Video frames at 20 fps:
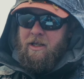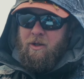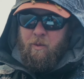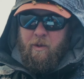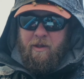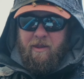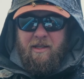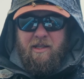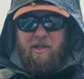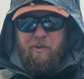
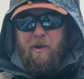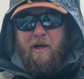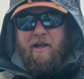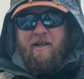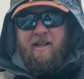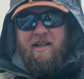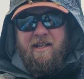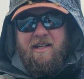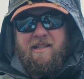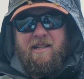With this
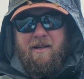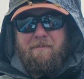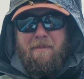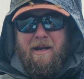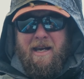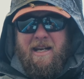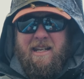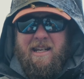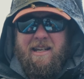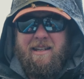one, an
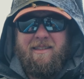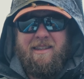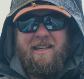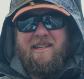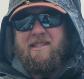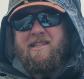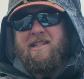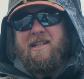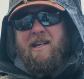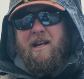intermediate, they
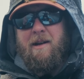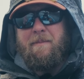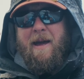sink at